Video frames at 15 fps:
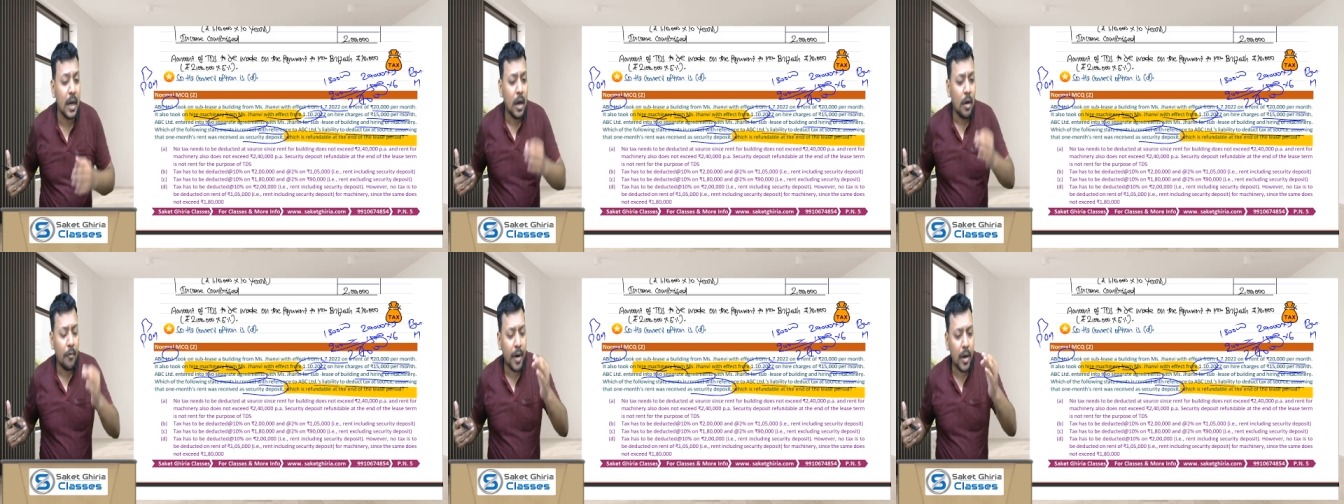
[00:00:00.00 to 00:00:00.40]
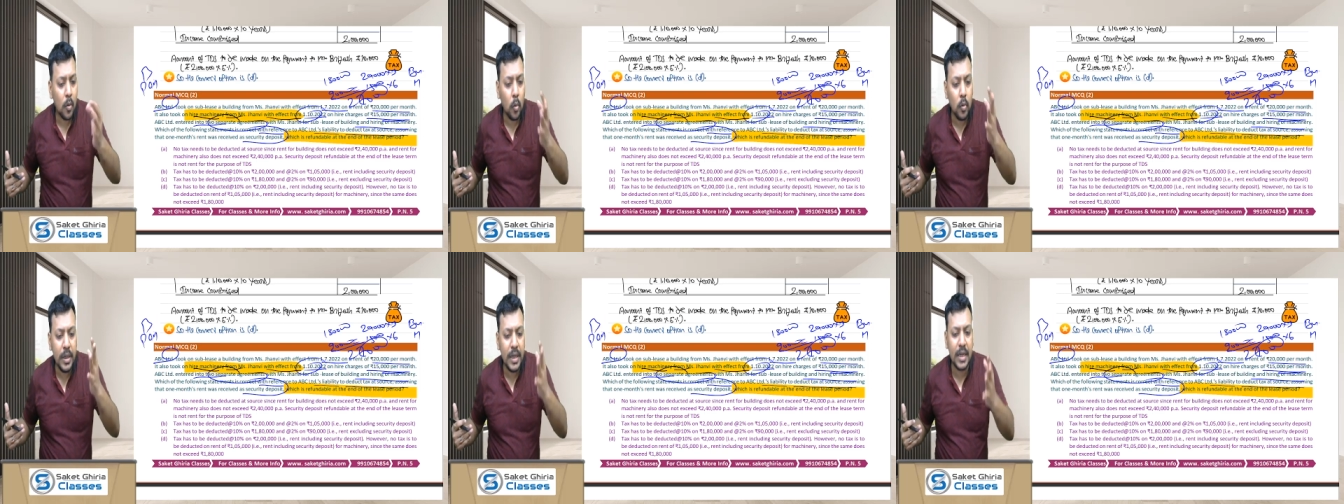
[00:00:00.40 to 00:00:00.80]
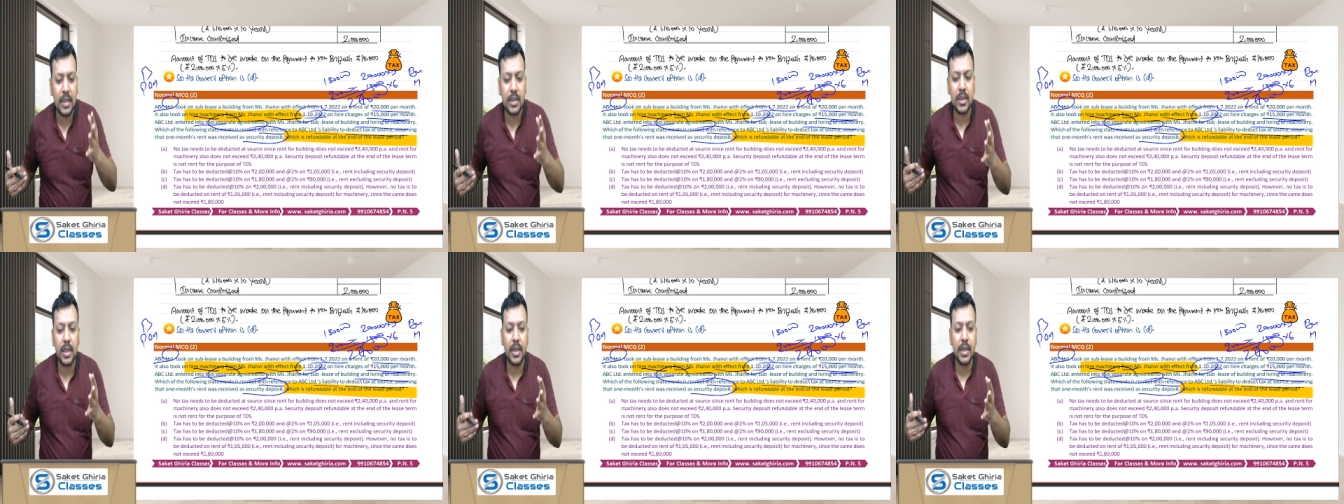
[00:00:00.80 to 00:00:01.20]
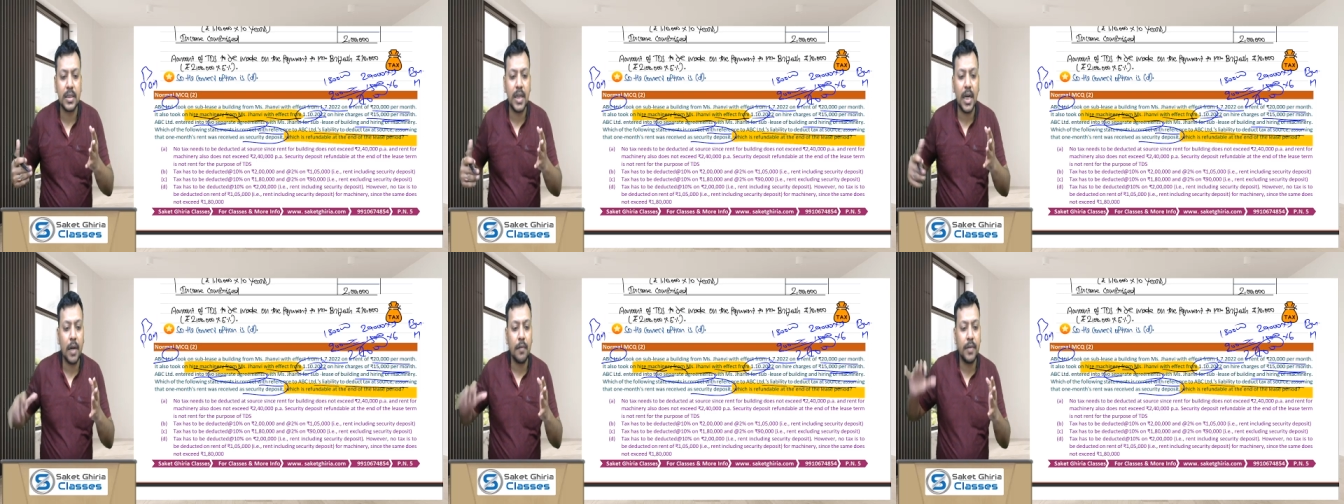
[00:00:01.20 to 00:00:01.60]
We are only concerned is
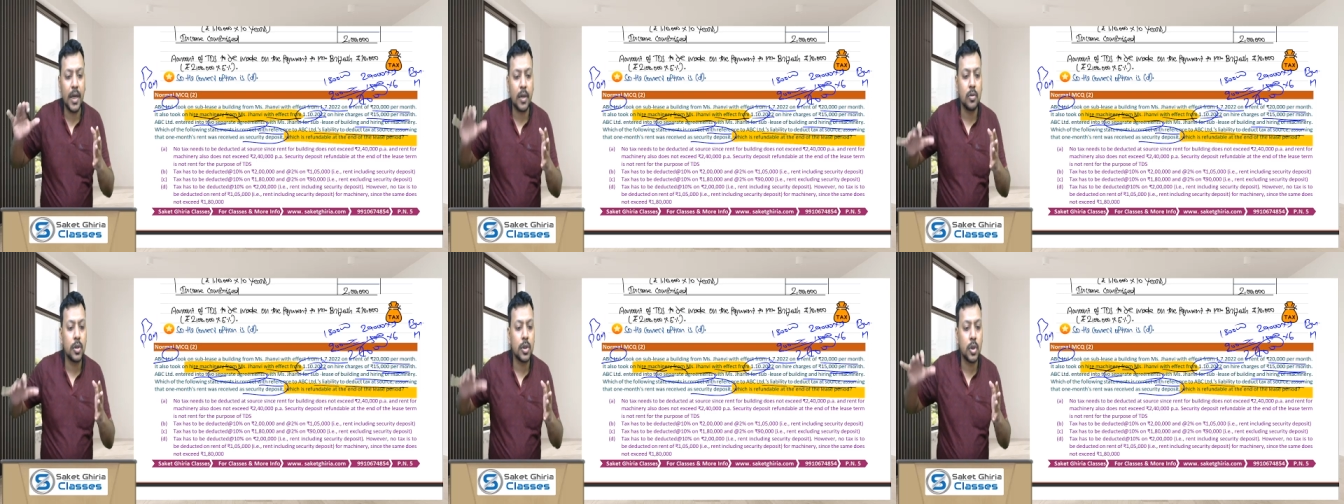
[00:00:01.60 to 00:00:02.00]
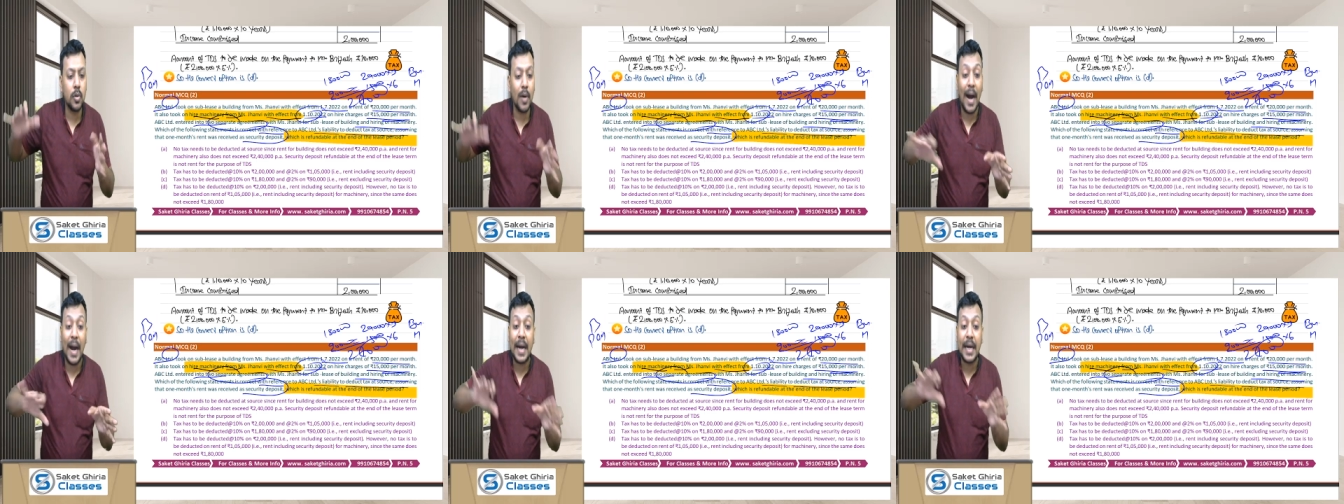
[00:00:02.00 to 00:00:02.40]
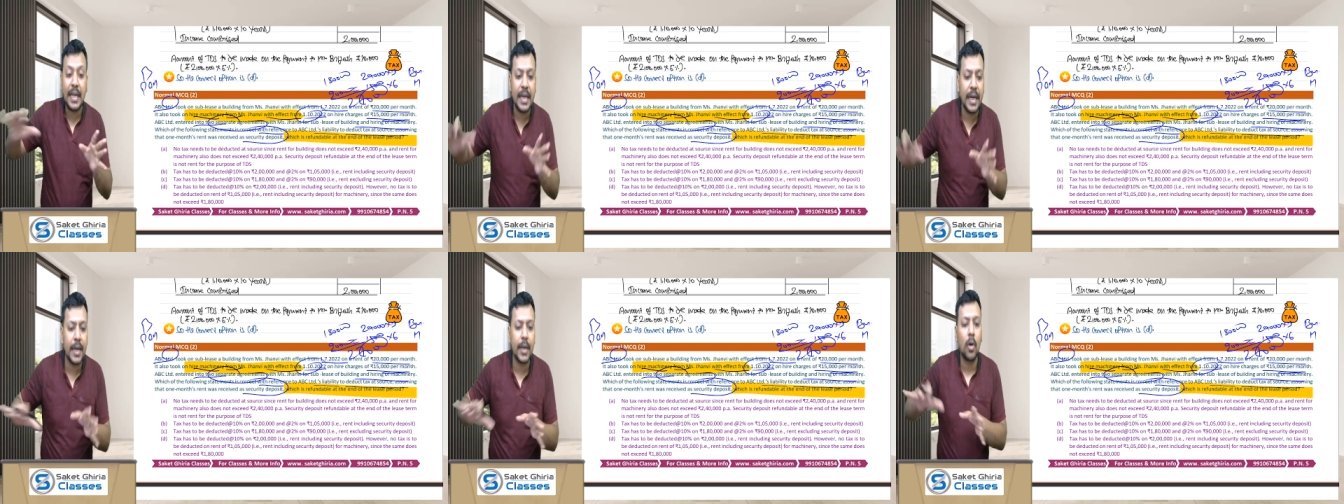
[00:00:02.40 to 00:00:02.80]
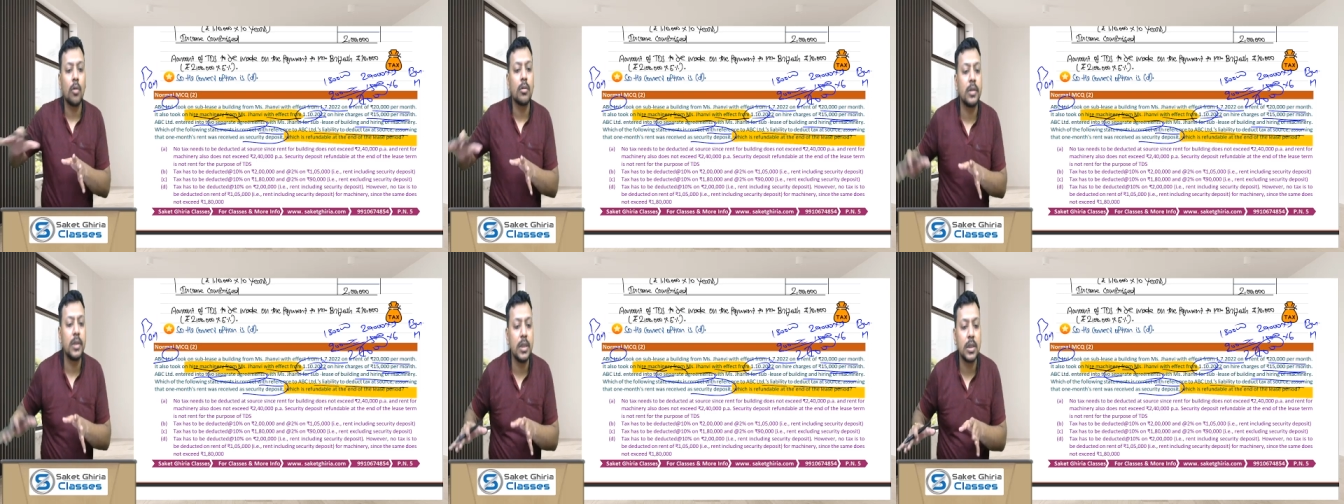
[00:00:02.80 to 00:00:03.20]
that we are going to aggregate all
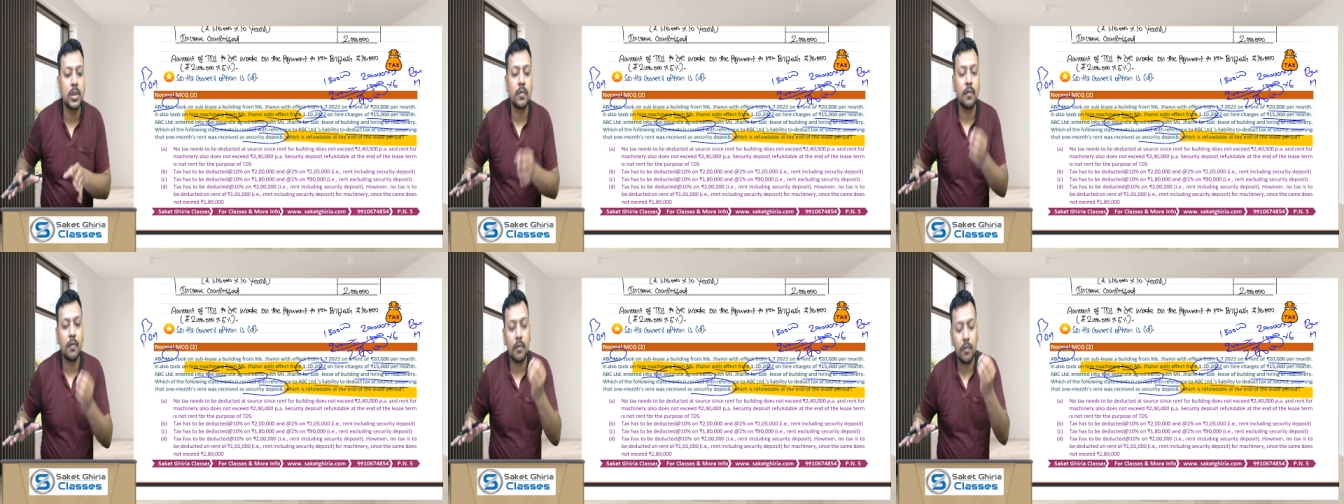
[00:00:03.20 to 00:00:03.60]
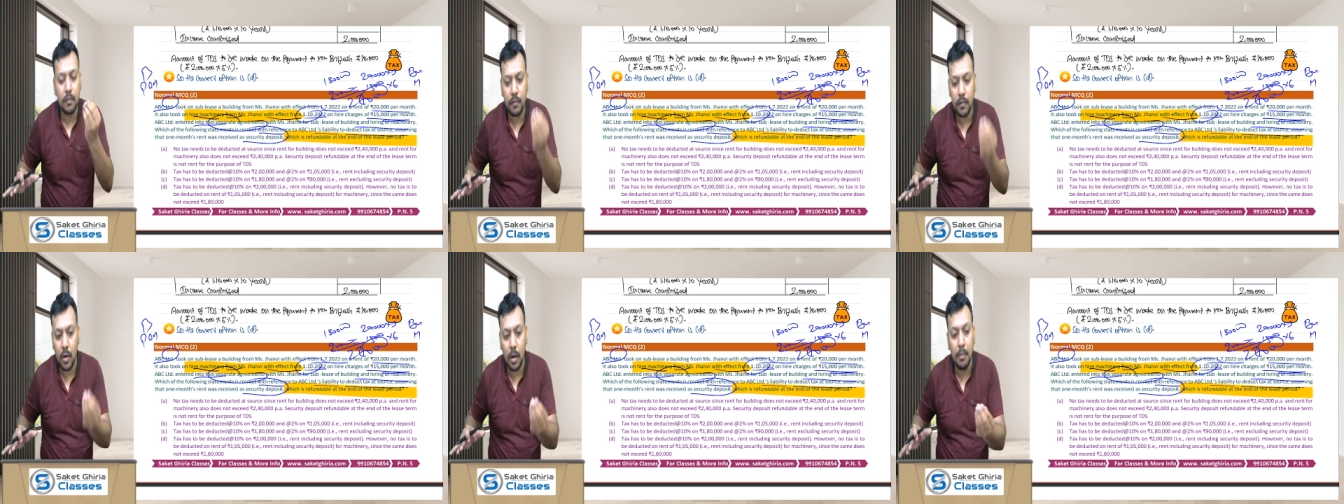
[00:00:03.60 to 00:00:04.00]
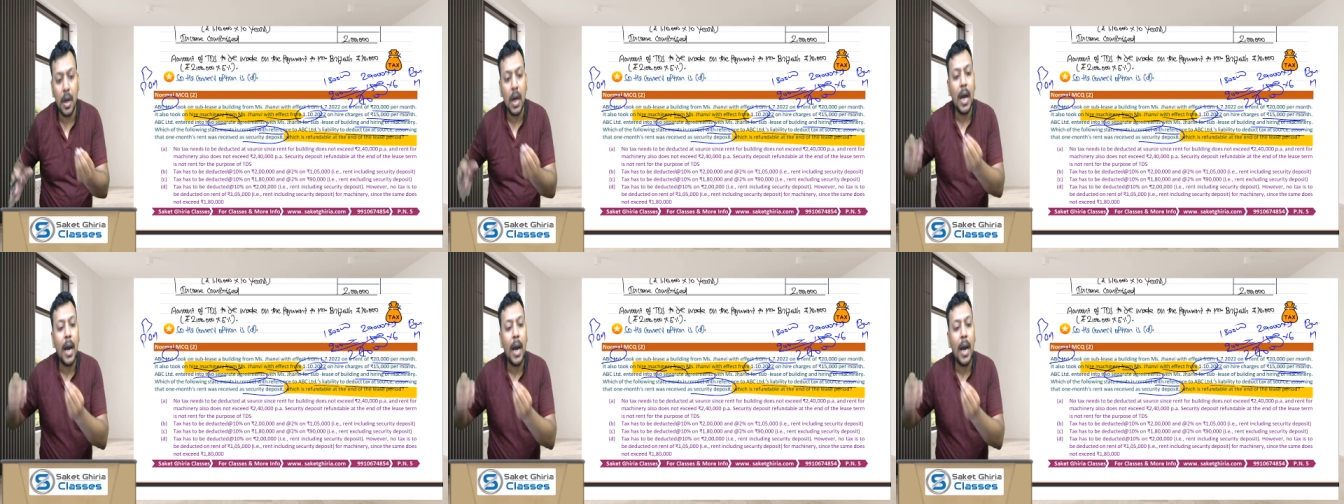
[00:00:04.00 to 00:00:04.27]
these from